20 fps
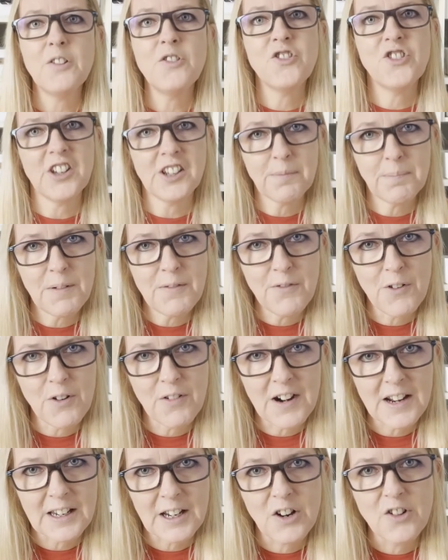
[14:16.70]
just before
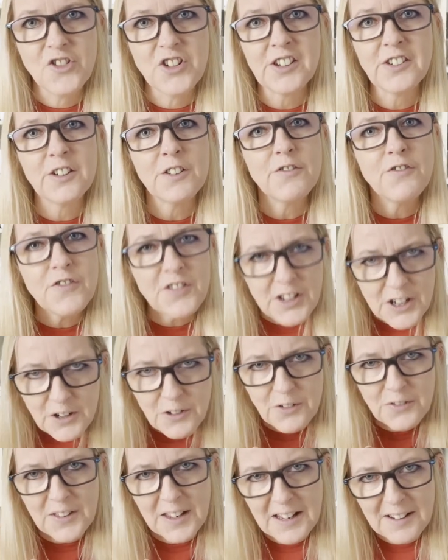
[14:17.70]
I go, just a
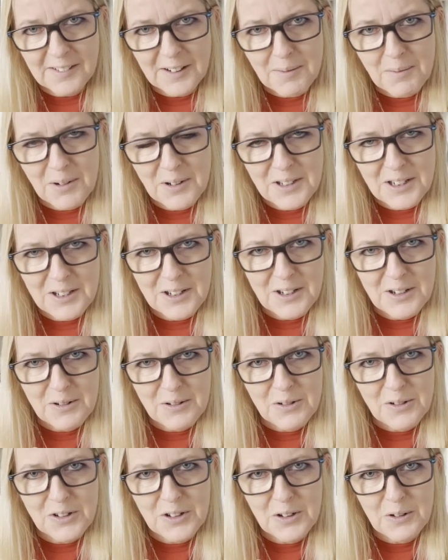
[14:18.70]
few things I wanted to
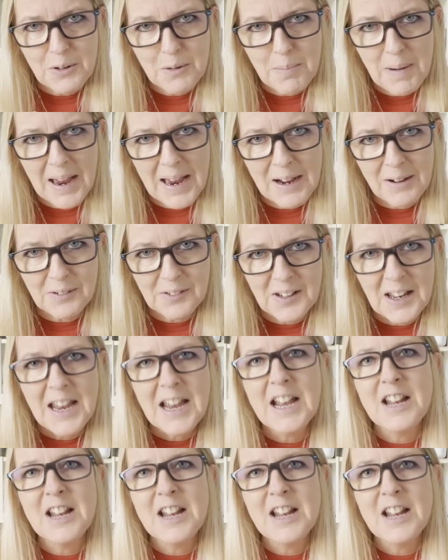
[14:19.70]
talk to you about